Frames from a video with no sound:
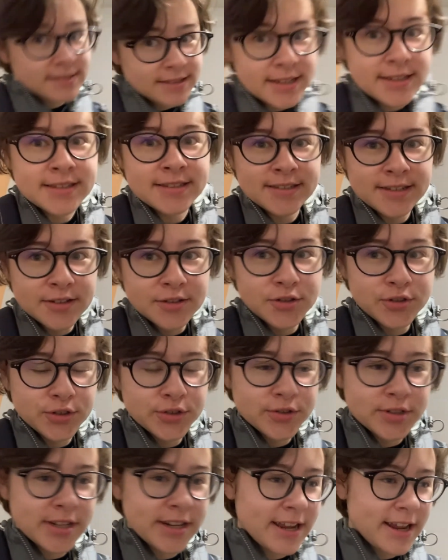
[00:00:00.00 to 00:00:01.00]
That's still
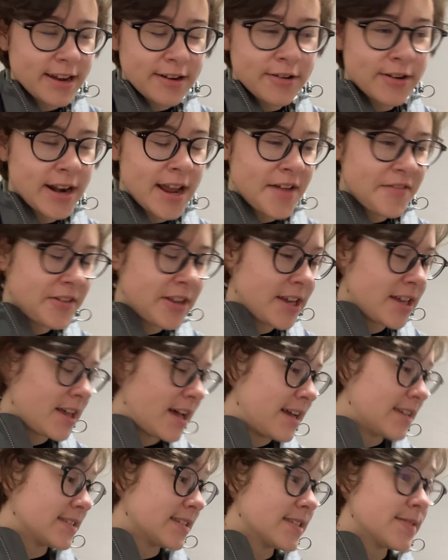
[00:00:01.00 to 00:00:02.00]
true today, I don't have any
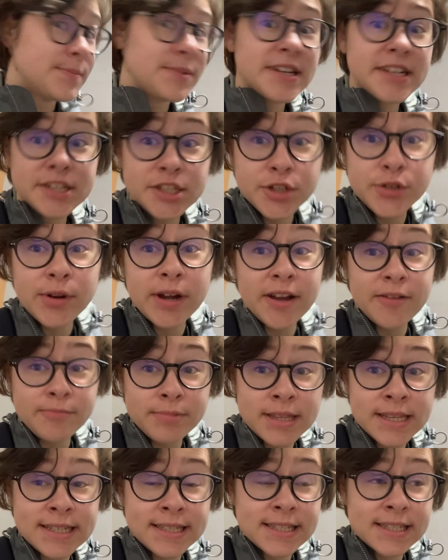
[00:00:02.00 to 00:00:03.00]
classes, but I do have
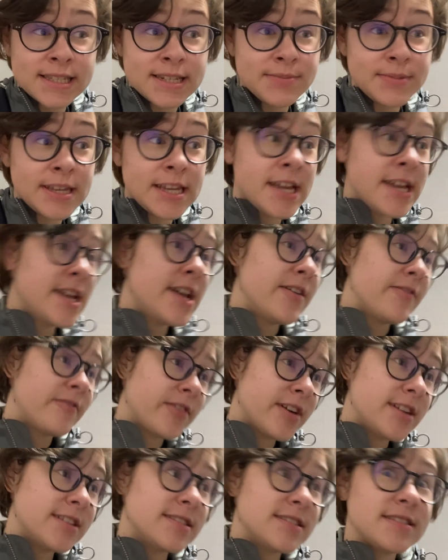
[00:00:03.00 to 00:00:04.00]
places to be.
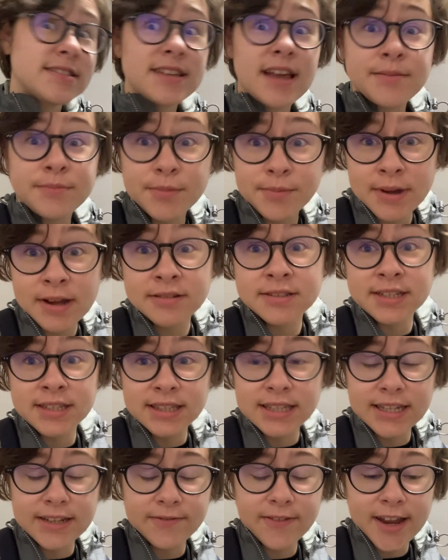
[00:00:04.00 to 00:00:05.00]
For instance, I'm about to
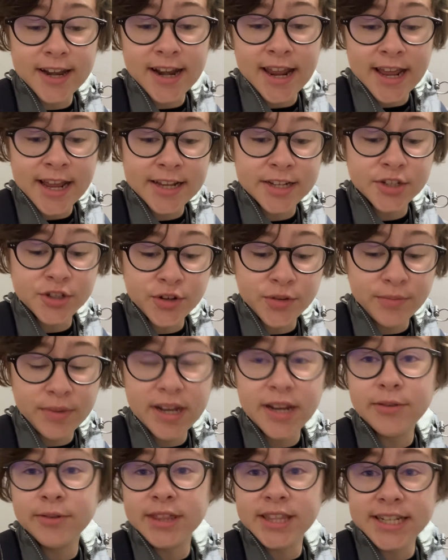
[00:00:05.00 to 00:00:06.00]
leave and head to a
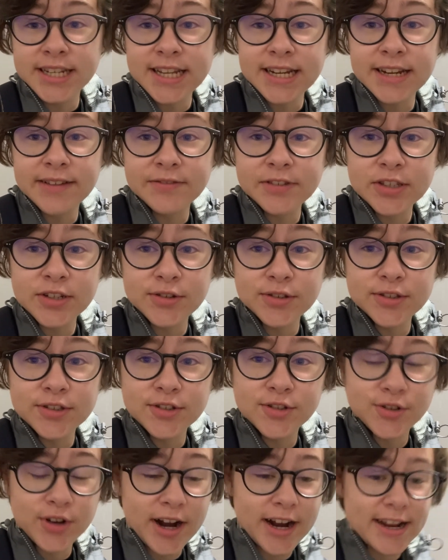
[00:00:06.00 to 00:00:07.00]
meeting with the Dean of Students
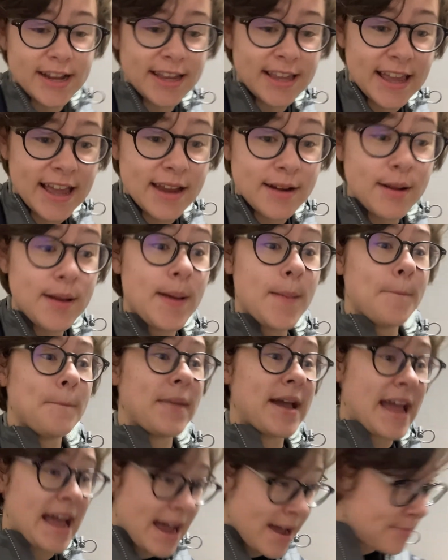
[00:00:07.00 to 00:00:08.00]
to try and get
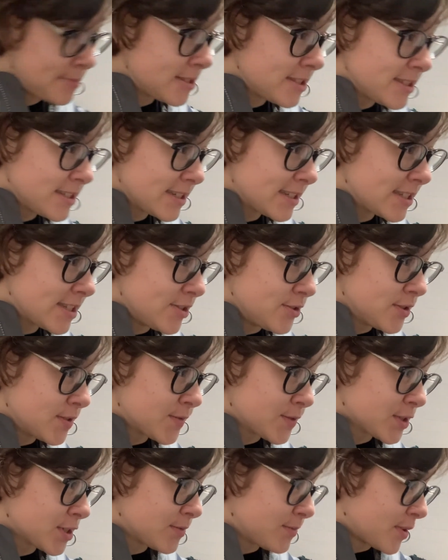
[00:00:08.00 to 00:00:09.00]
my absence excused
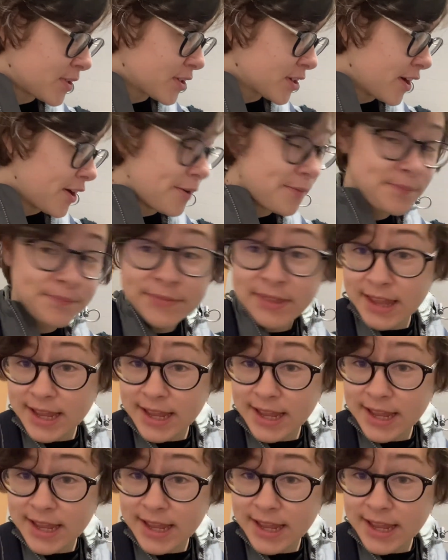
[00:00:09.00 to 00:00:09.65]
for tomorrow.